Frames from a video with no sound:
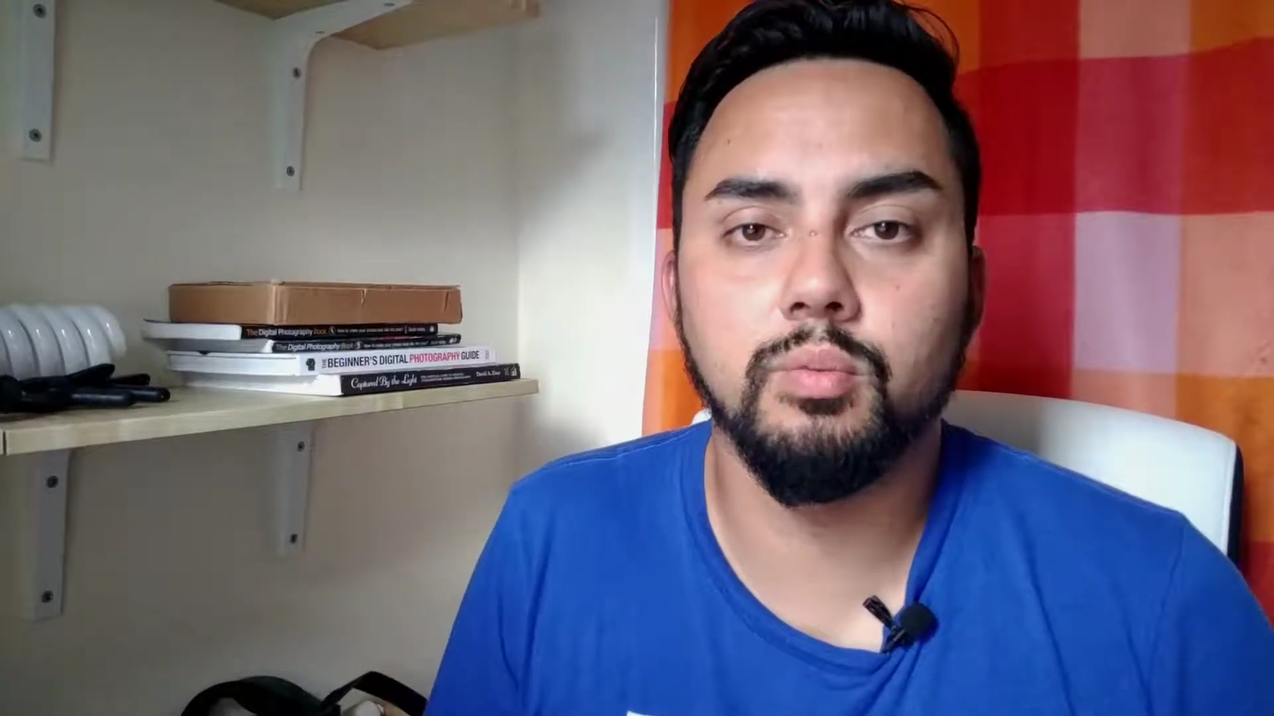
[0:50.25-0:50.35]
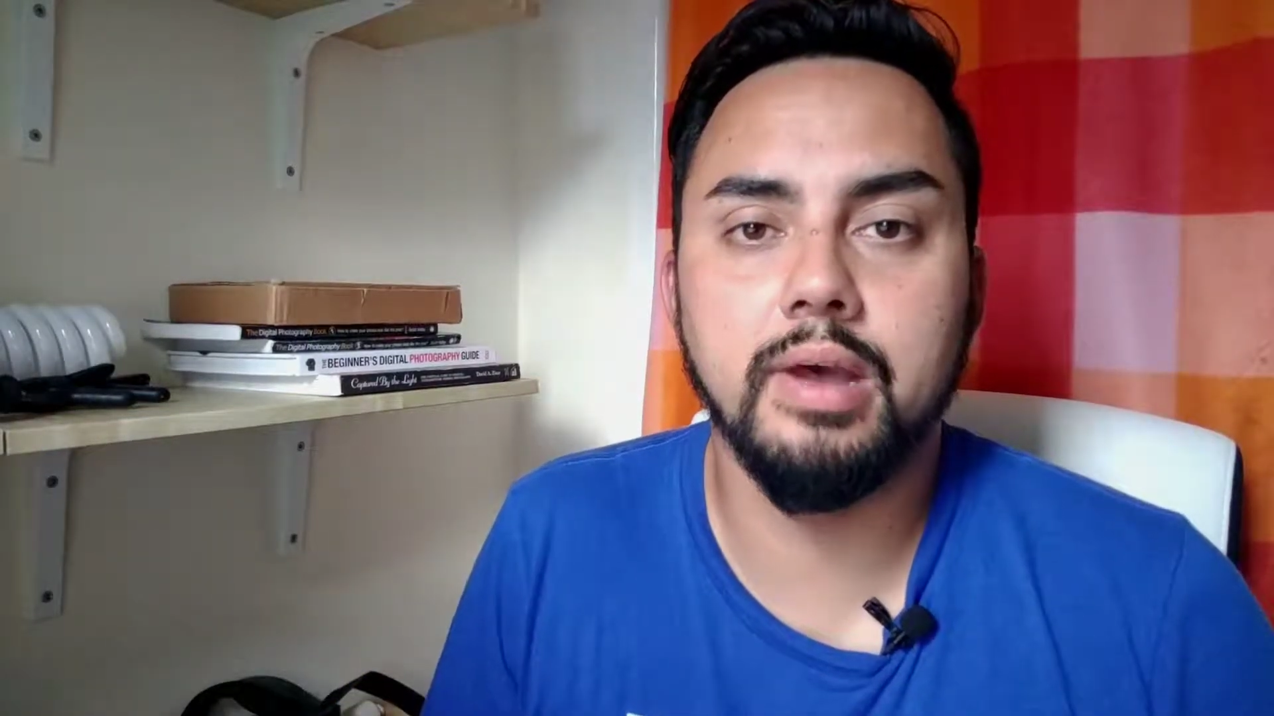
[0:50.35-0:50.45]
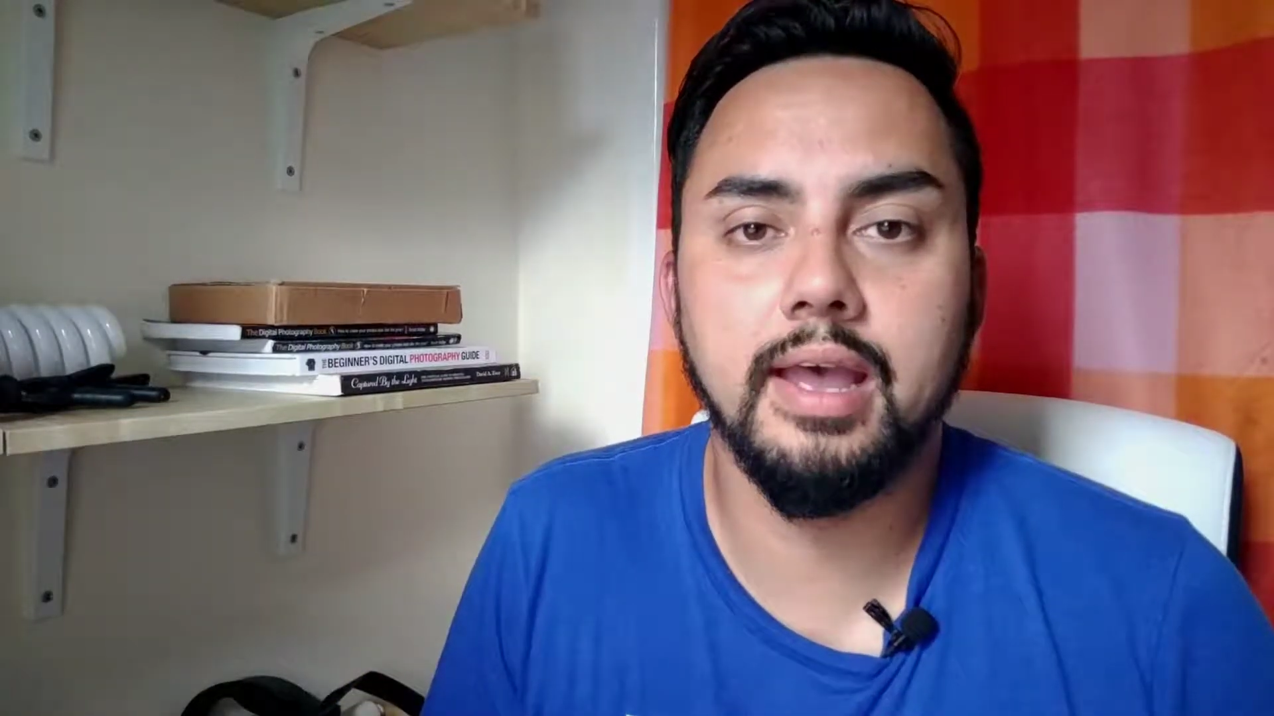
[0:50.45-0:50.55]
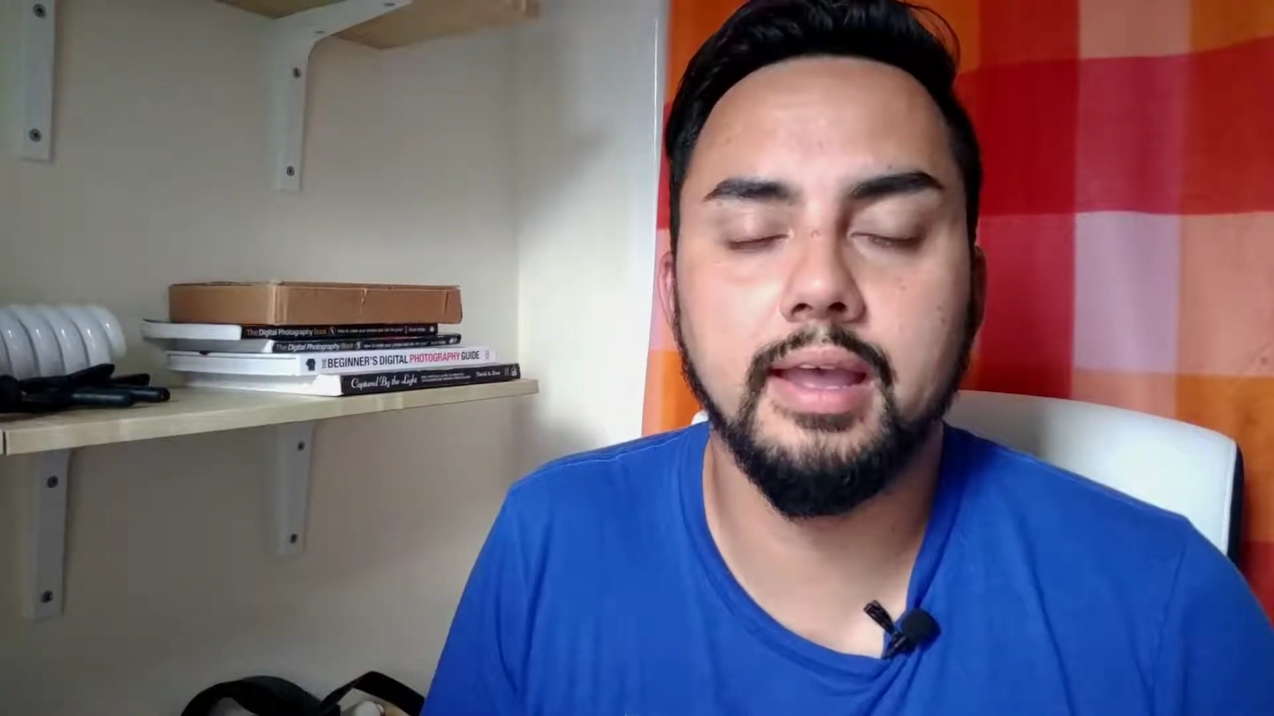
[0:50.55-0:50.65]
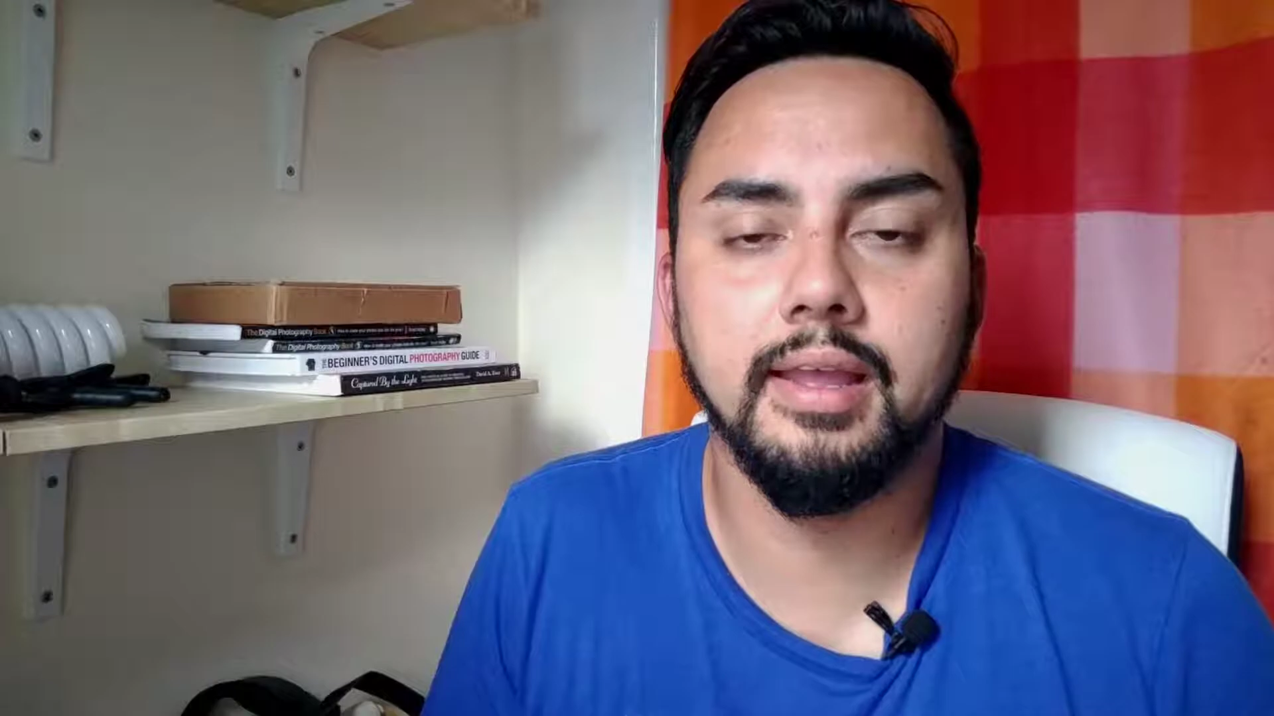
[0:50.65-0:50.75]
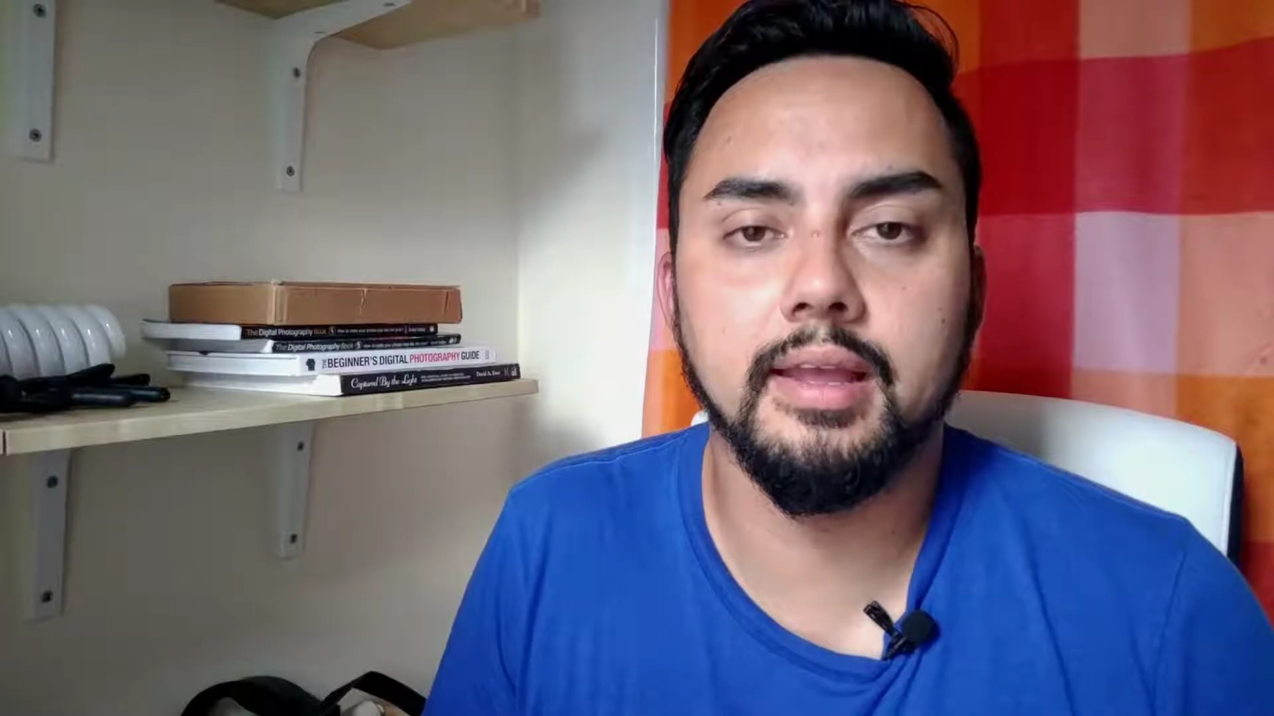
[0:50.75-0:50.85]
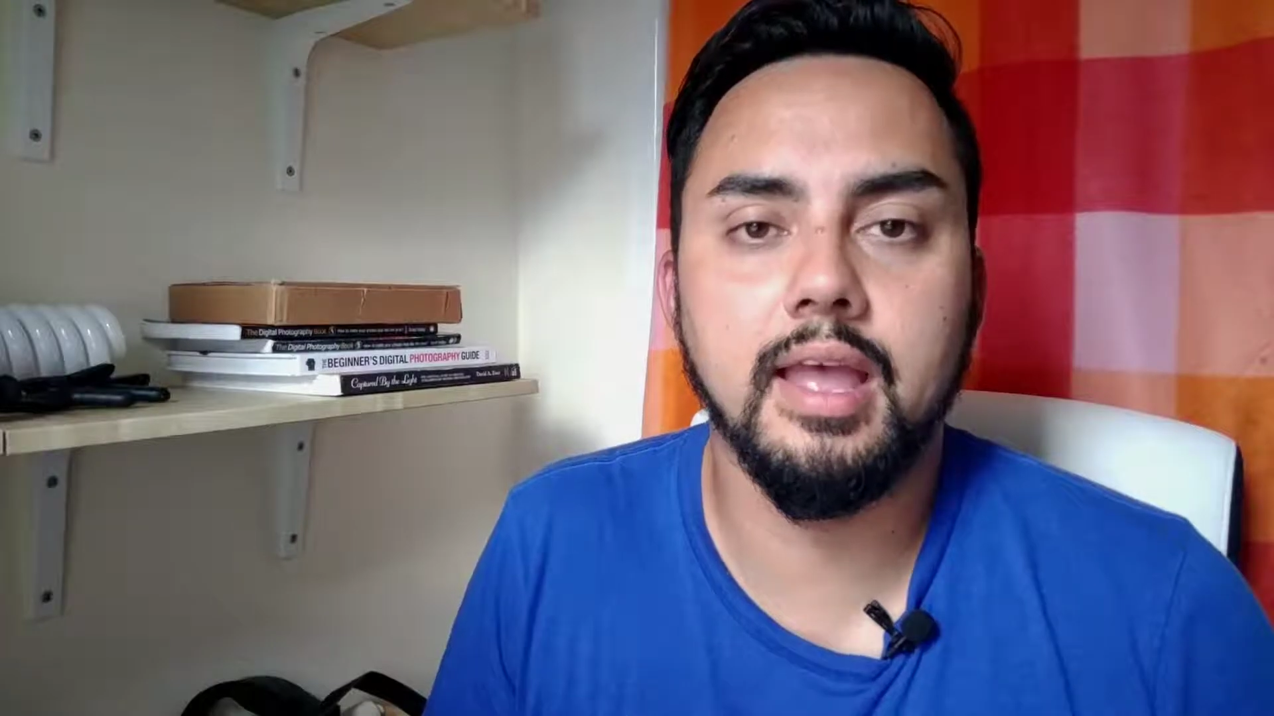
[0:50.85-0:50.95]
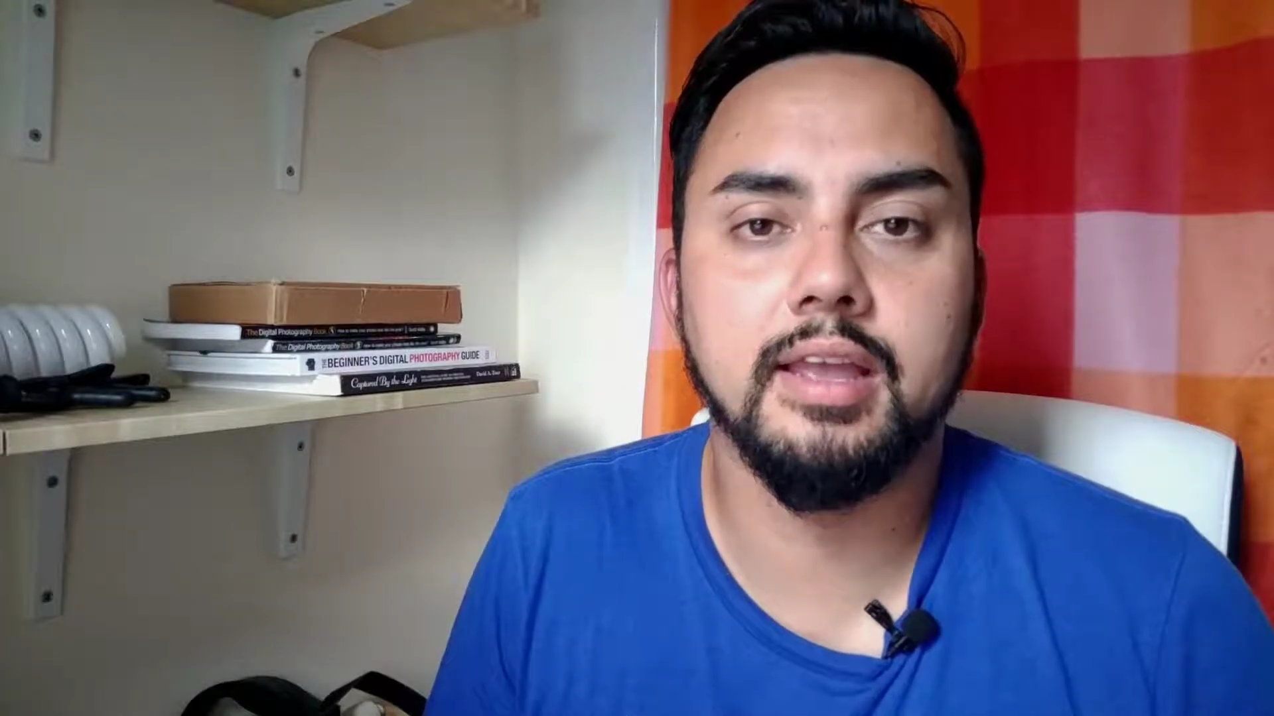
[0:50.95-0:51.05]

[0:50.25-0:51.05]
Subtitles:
where